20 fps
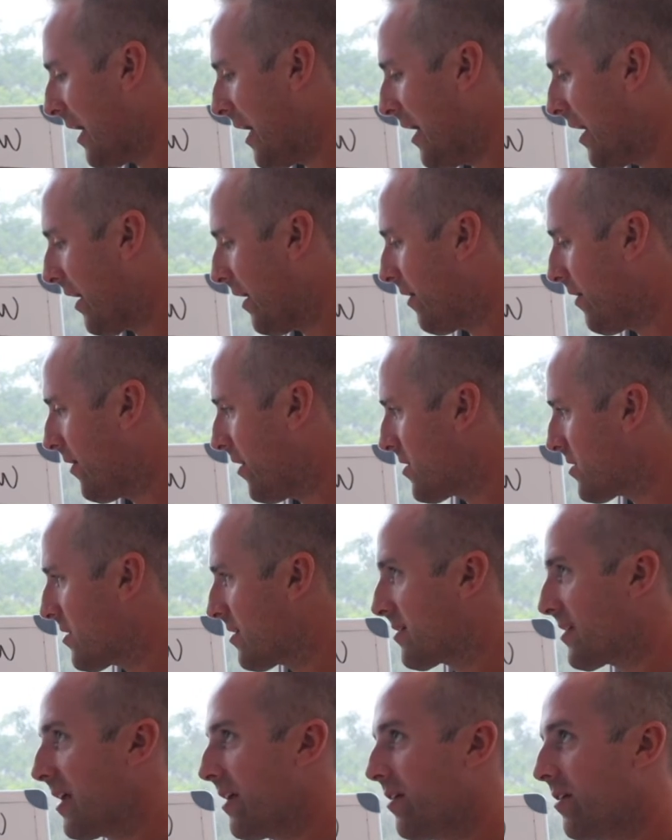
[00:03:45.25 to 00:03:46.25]
It does
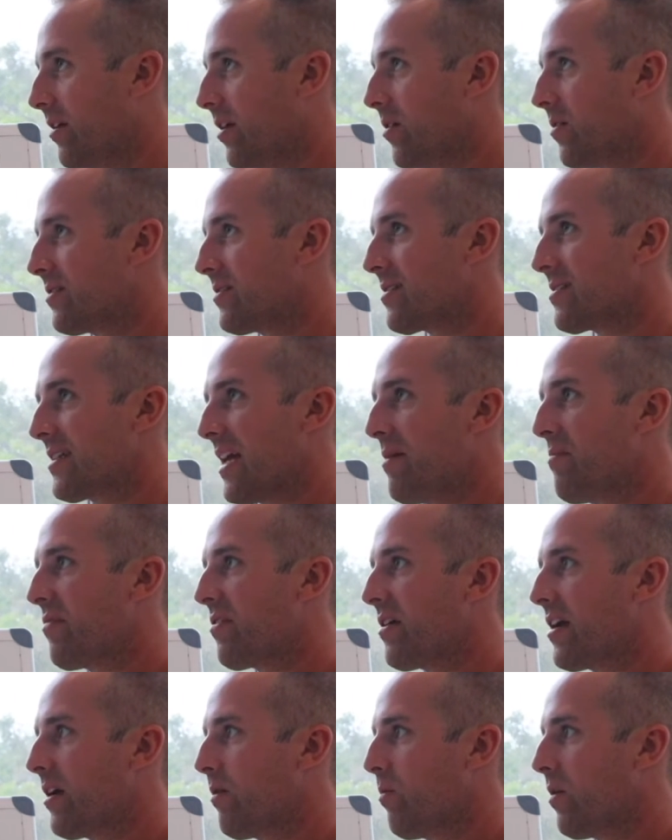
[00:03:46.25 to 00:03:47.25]
the you know, it's the same
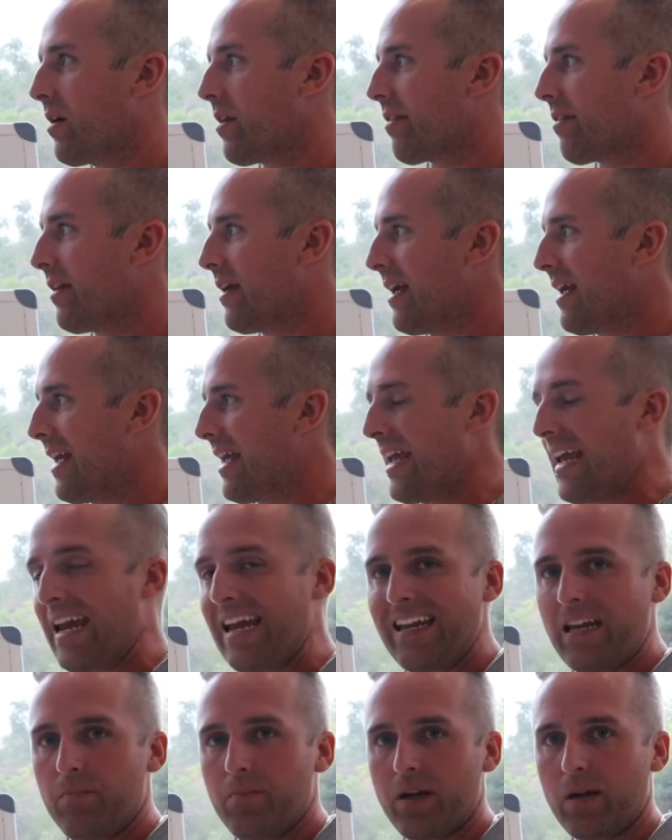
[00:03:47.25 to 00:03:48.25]
thing with
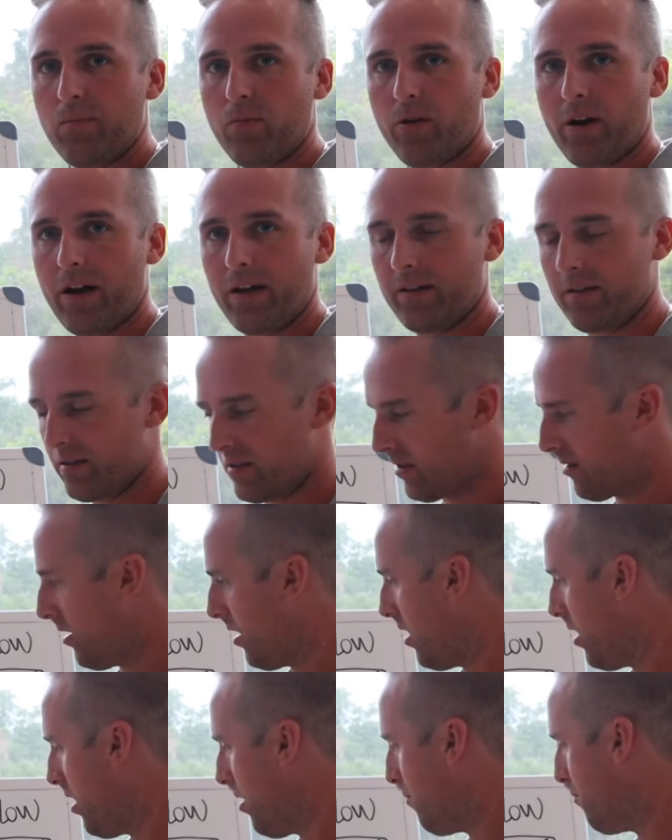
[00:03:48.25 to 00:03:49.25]
any big
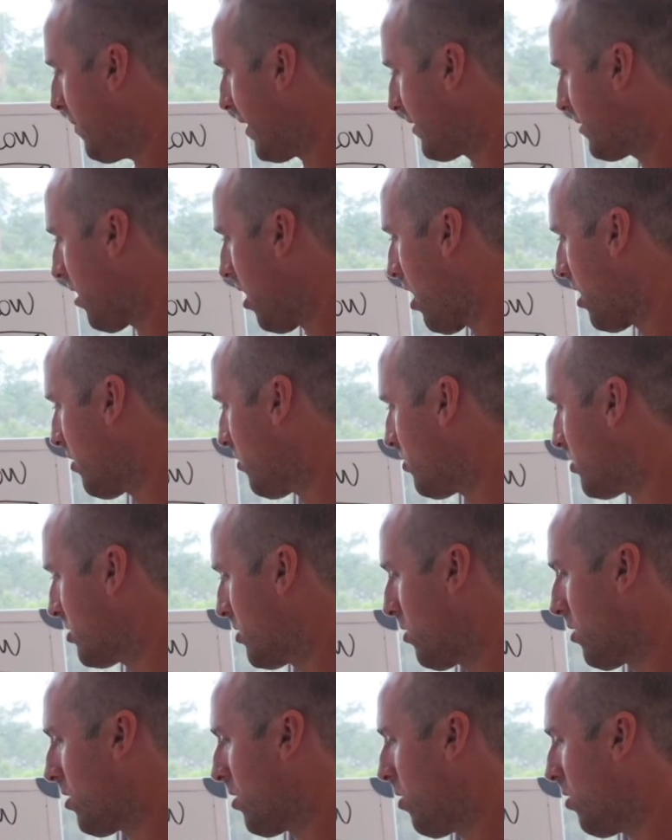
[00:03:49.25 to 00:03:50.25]
brands. McDonald's,
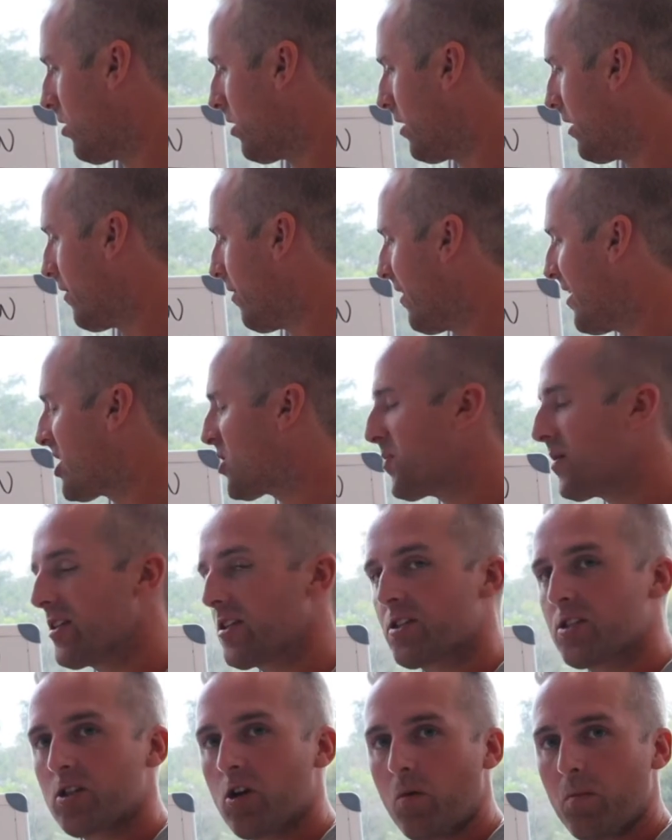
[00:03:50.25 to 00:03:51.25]
Coca-Cola, they
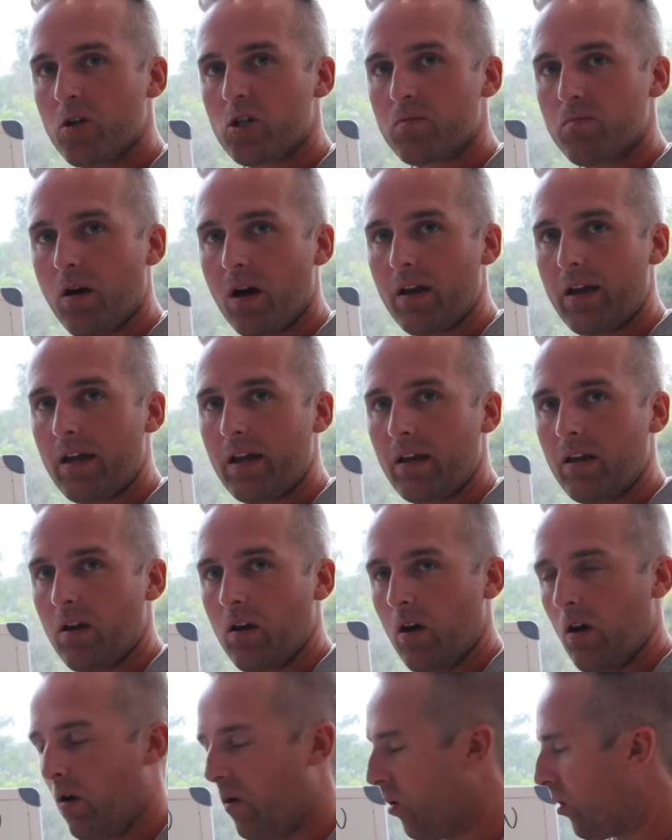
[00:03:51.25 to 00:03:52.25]
spend so much money
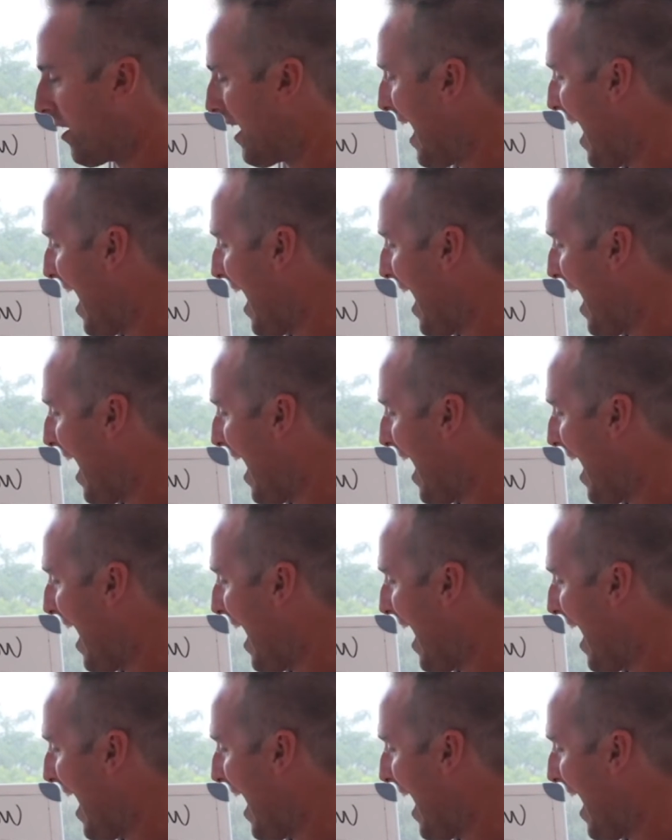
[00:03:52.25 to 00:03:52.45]
on